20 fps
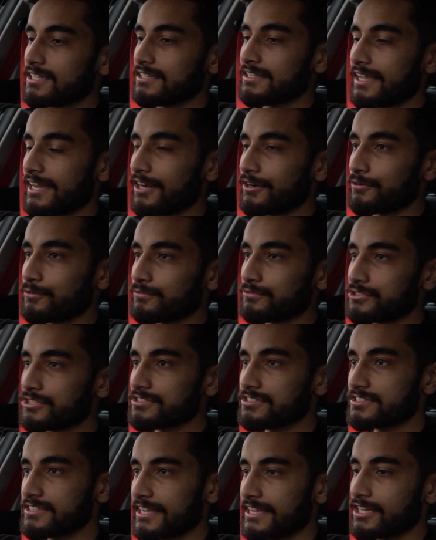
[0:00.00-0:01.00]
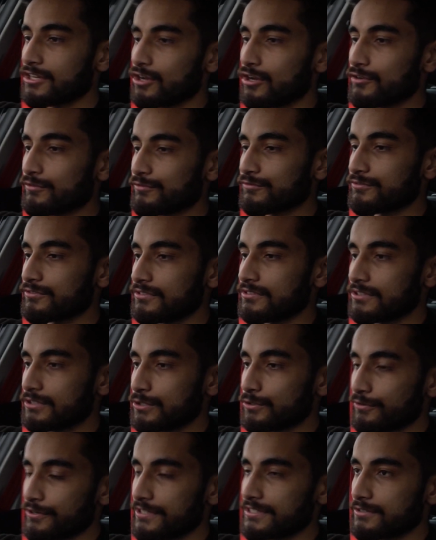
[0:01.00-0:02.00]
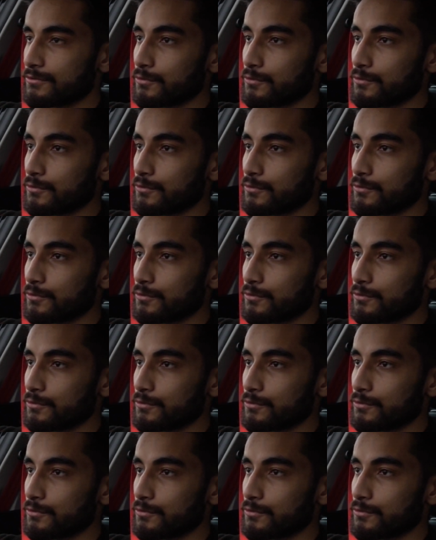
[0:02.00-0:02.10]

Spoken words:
Now, just setting off, you're in